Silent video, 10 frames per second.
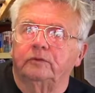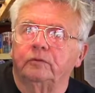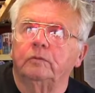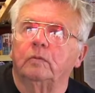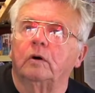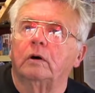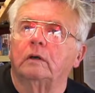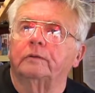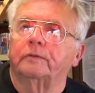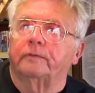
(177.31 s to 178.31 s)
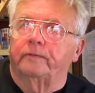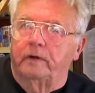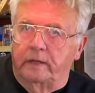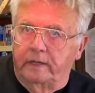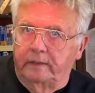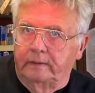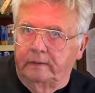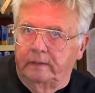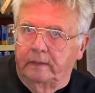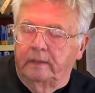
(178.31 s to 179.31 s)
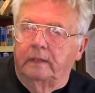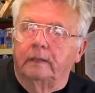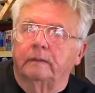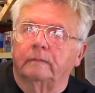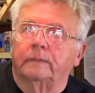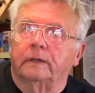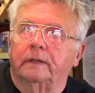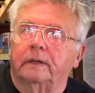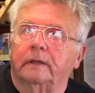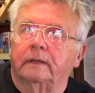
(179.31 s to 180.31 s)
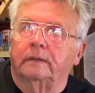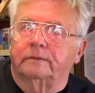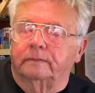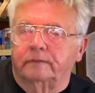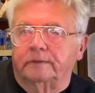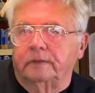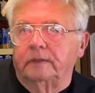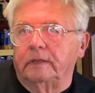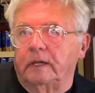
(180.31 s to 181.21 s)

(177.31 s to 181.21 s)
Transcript: 2 walls fine, but I guess it was in the